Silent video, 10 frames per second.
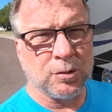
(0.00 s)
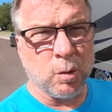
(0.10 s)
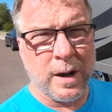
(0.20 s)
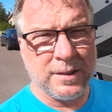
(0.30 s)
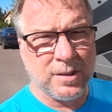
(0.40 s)
So
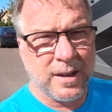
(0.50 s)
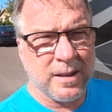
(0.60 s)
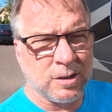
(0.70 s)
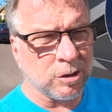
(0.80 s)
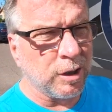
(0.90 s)
what I said in
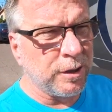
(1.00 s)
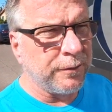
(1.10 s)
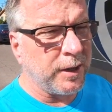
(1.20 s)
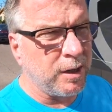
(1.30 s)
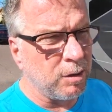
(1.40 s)
an earlier
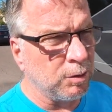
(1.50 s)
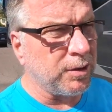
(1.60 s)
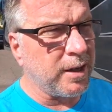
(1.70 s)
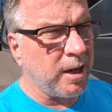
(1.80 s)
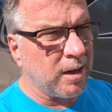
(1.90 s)
video was
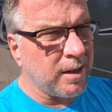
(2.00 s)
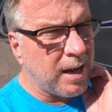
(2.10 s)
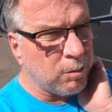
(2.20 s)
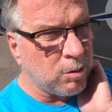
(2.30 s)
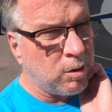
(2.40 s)
that Karen and
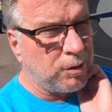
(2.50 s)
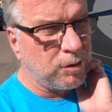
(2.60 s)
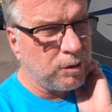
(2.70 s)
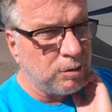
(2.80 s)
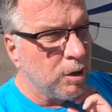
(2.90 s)
I were going
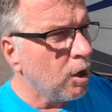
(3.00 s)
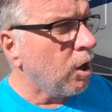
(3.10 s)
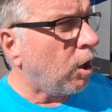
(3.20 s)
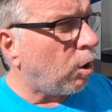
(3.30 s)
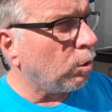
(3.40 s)
to
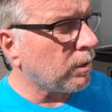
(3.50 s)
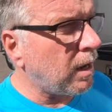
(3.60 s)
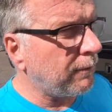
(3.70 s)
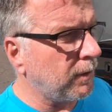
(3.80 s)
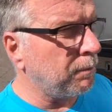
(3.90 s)
hold
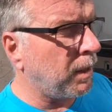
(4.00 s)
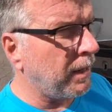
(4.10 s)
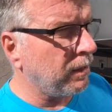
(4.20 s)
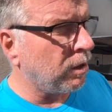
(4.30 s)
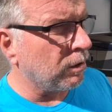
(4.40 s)
off on
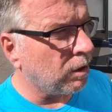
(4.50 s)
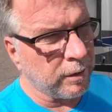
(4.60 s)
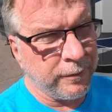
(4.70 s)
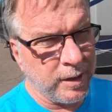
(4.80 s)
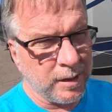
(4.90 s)
buying our
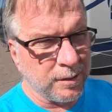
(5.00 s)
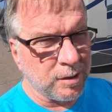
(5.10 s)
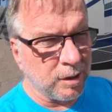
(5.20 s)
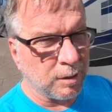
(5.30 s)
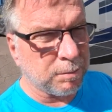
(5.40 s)
RV
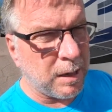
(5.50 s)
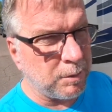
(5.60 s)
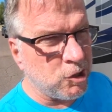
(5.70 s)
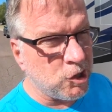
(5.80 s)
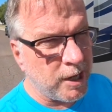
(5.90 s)
until
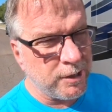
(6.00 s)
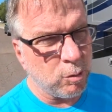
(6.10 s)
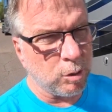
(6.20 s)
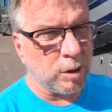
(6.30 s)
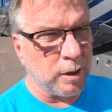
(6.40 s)
probably
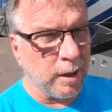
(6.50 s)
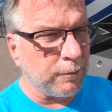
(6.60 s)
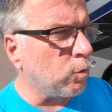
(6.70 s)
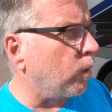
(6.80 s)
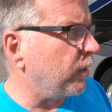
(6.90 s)
January
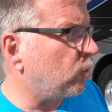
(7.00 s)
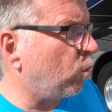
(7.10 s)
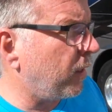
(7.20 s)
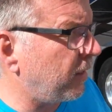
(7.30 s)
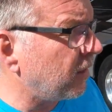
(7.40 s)
of
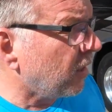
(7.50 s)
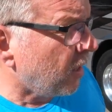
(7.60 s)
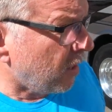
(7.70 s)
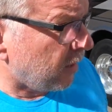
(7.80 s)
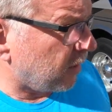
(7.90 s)
2020
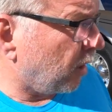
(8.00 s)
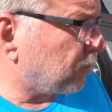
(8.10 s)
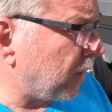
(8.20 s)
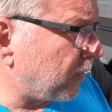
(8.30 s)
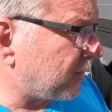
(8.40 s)
to
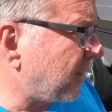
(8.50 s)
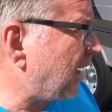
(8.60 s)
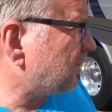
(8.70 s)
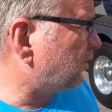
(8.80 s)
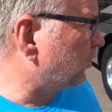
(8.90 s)
help save on
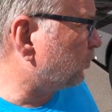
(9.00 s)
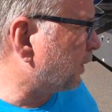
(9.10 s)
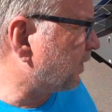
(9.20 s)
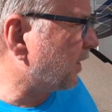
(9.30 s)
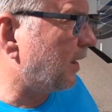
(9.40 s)
taxes.
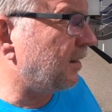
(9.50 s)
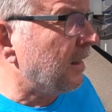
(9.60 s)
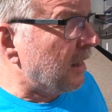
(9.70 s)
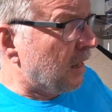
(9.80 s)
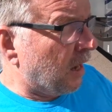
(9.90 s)
But then
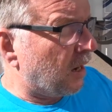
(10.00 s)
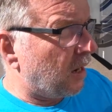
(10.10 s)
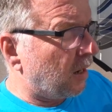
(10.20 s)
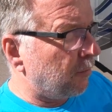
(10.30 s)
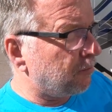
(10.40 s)

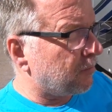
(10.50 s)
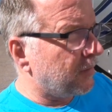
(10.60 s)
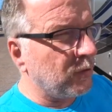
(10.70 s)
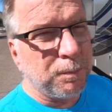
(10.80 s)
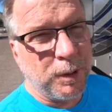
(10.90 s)

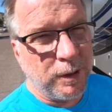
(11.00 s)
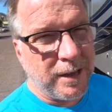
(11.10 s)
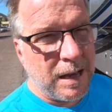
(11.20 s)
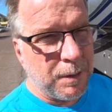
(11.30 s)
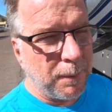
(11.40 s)
this beauty
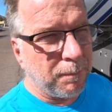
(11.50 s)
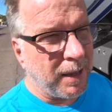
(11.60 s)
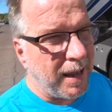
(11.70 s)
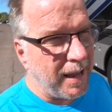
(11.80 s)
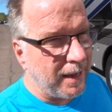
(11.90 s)
came up,
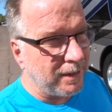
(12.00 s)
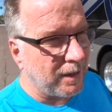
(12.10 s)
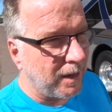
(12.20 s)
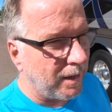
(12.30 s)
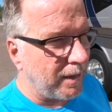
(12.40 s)
and
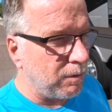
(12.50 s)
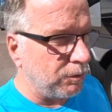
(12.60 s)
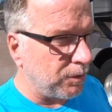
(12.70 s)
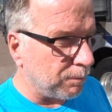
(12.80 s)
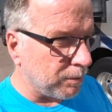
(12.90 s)

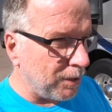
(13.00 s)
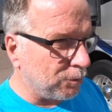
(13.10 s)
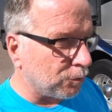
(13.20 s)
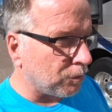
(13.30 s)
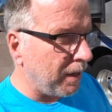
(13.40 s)
the
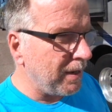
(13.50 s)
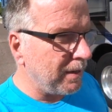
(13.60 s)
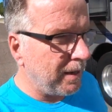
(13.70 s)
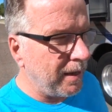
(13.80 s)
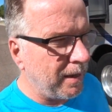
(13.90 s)
price was right,
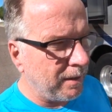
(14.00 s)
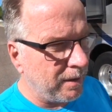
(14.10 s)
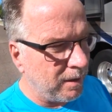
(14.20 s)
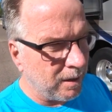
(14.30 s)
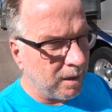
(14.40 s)
and
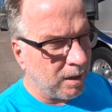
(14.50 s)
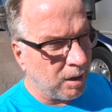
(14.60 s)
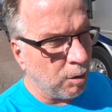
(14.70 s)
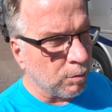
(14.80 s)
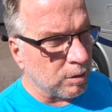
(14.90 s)
the
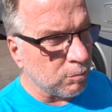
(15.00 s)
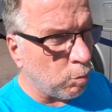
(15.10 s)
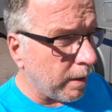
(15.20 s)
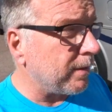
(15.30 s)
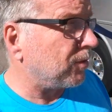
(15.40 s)
owner wanted to